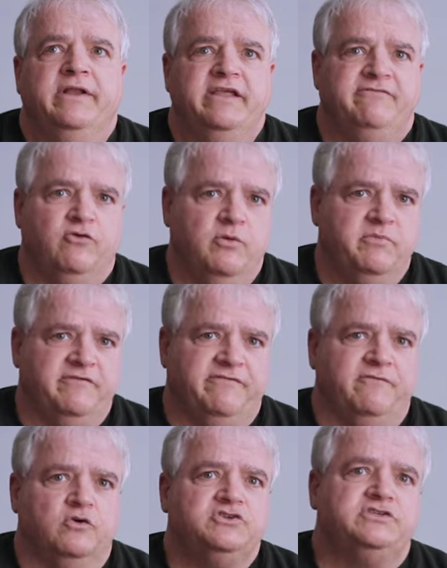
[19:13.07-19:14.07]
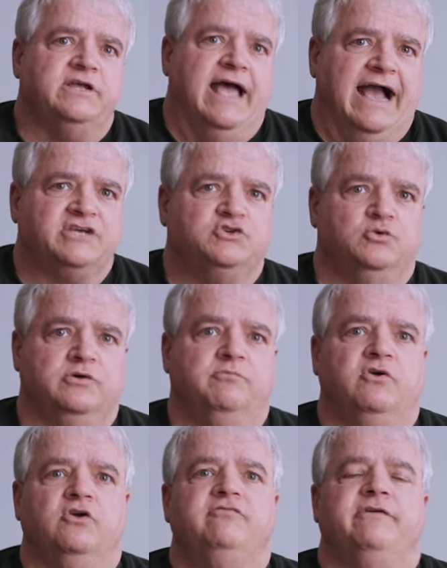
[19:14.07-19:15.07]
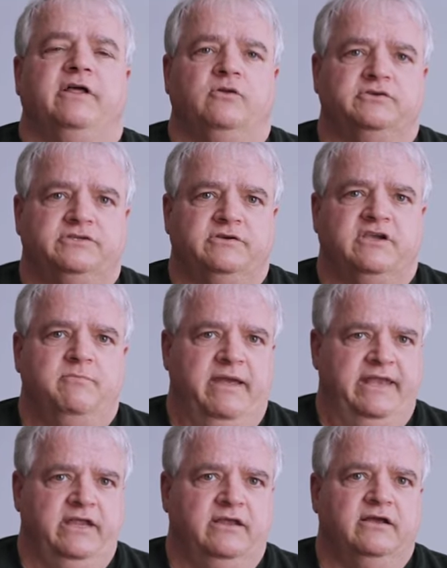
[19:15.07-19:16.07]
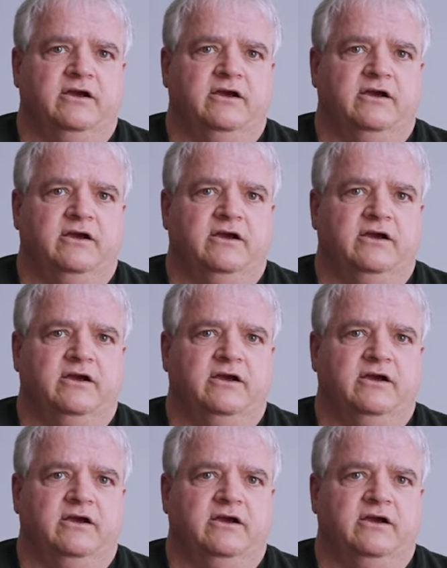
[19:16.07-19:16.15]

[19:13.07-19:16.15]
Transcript: when they formed the first actual Goodfellows committee,